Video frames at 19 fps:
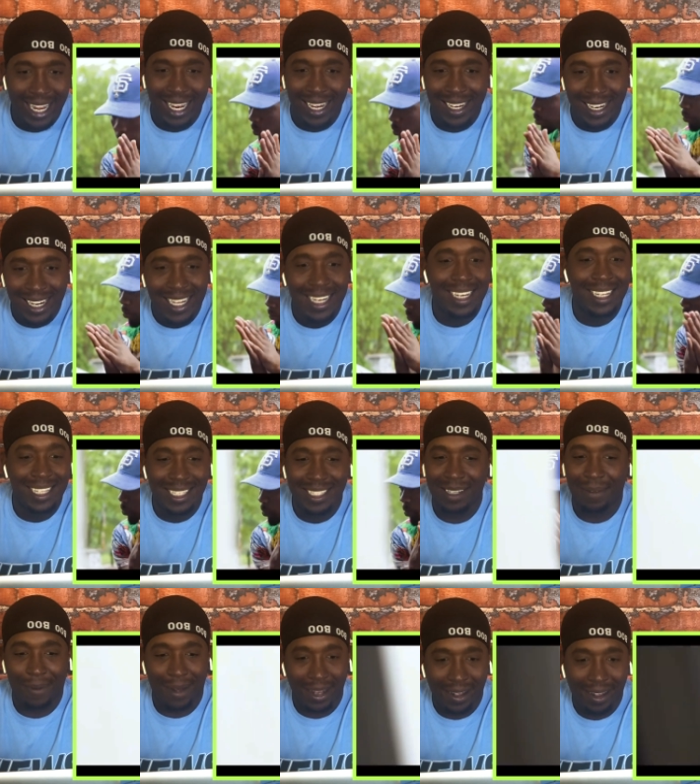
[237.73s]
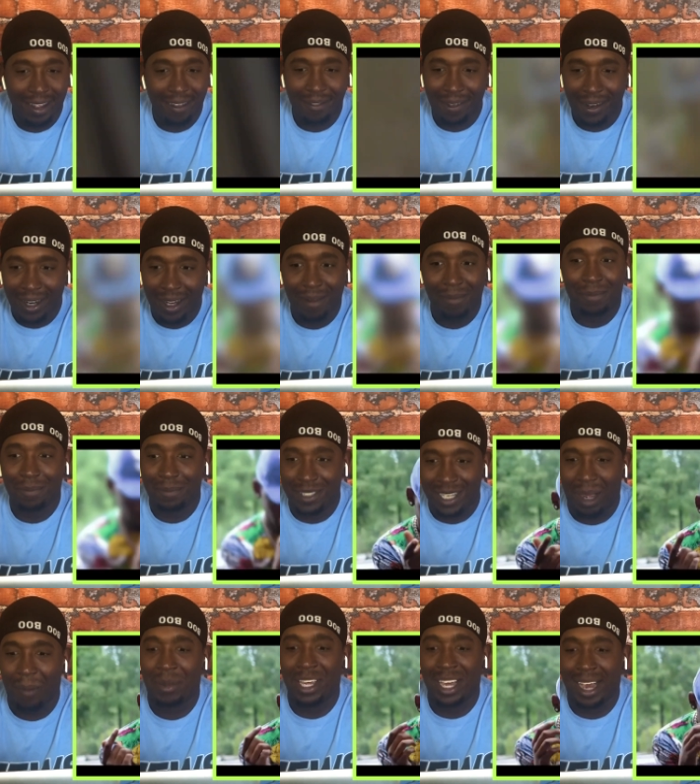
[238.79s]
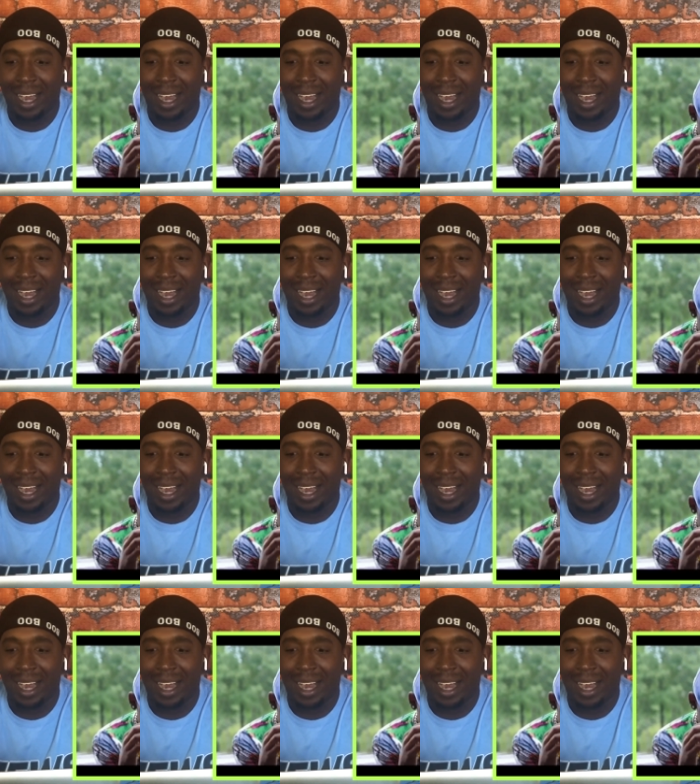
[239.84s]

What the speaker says: I needed this in my life. Like, I'm dummy